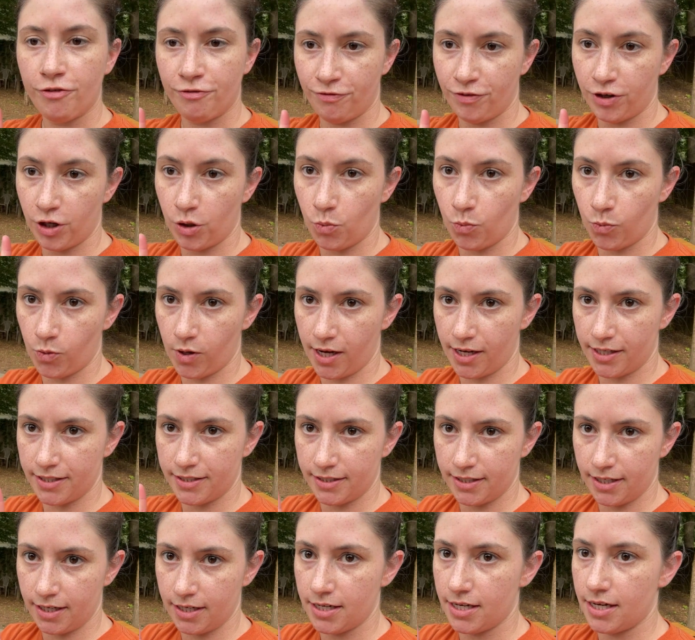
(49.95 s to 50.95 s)
for
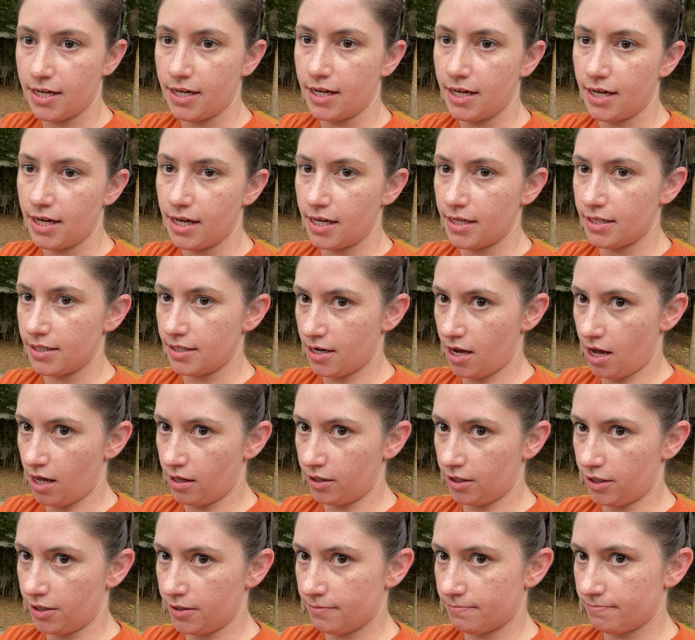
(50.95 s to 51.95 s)

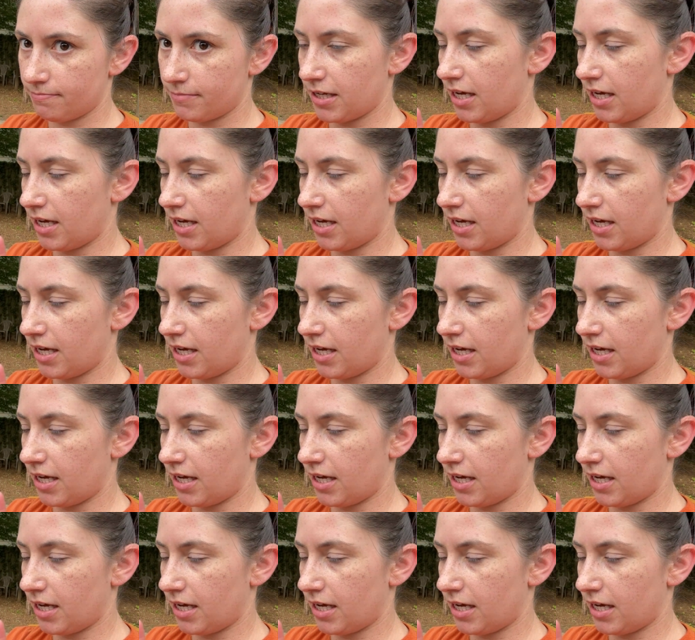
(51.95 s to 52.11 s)
$1.